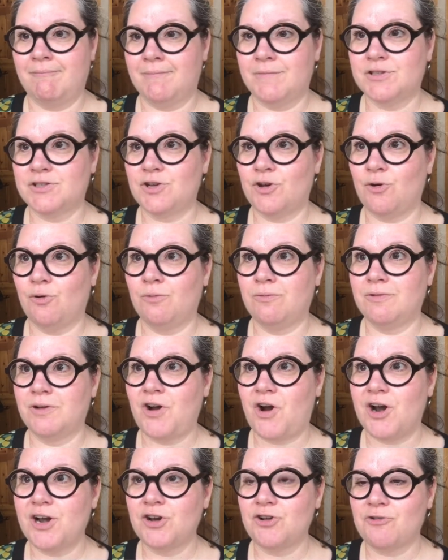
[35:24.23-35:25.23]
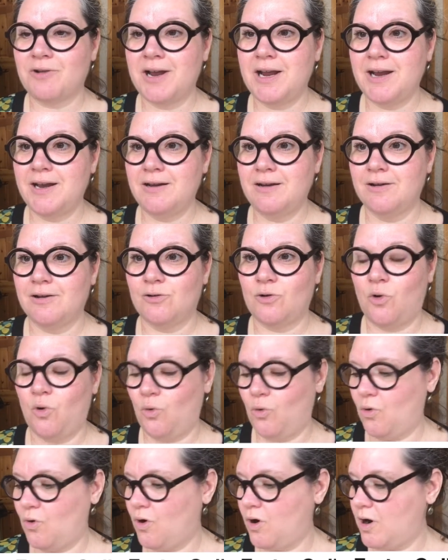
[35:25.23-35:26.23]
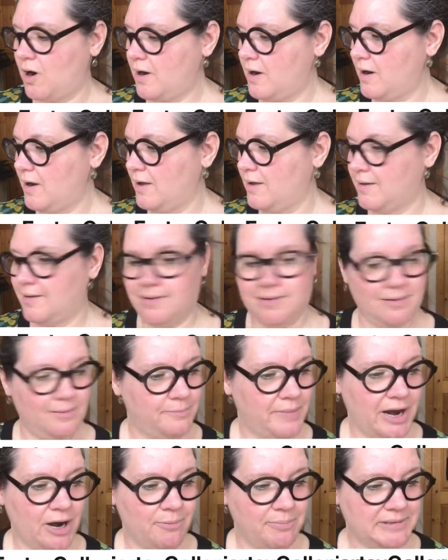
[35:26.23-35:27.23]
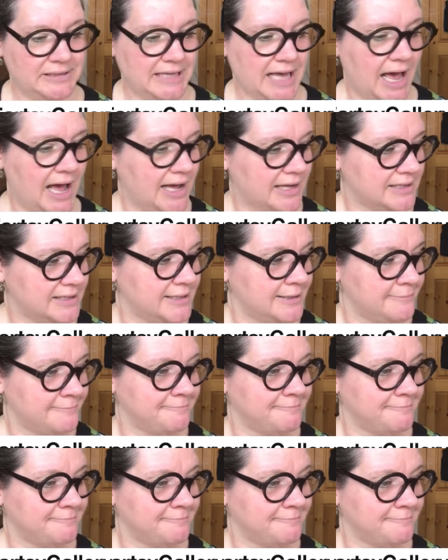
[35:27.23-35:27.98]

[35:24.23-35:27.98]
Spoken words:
So Garden Green or Pear Pizzazz.